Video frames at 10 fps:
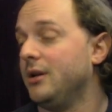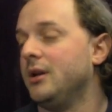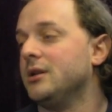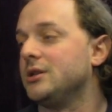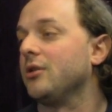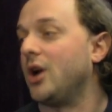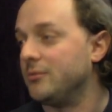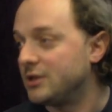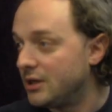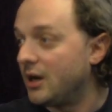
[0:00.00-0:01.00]
So it
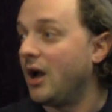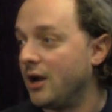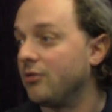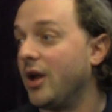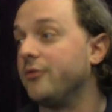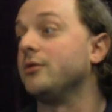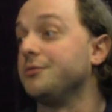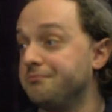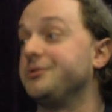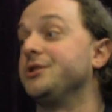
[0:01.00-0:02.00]
comes in at a higher
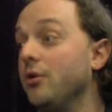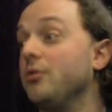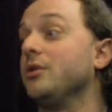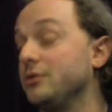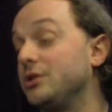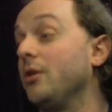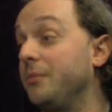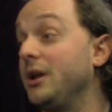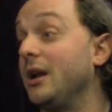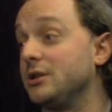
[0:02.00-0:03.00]
level, so it'll start
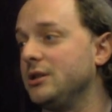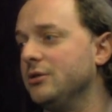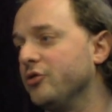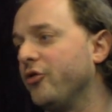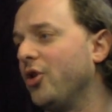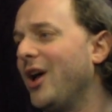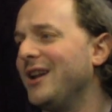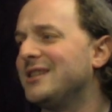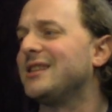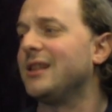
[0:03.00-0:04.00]
being actually useful, and
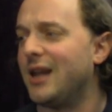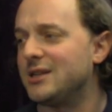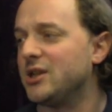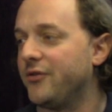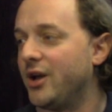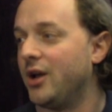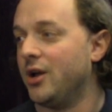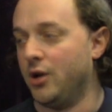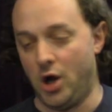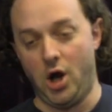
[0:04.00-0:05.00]
it's less of a,
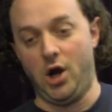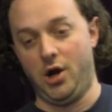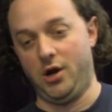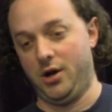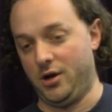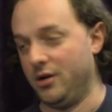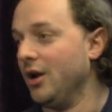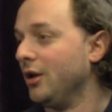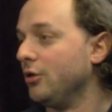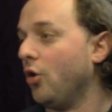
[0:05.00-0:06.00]
hi,
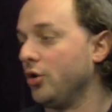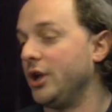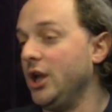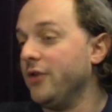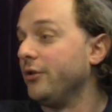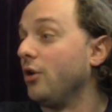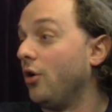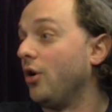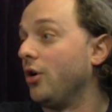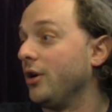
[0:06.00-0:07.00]
Lord
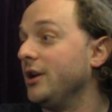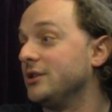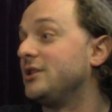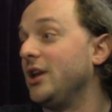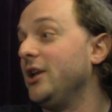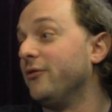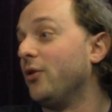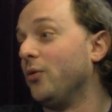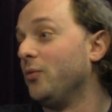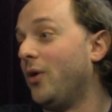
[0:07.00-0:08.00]
Evilor is the
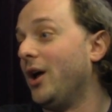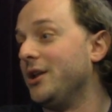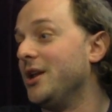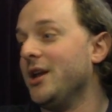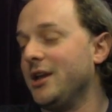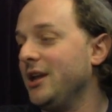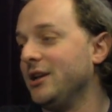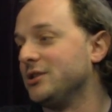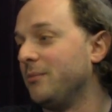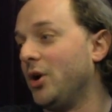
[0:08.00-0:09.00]
evil one, he
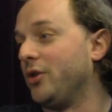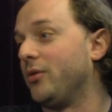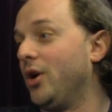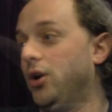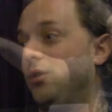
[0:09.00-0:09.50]
is the murderer,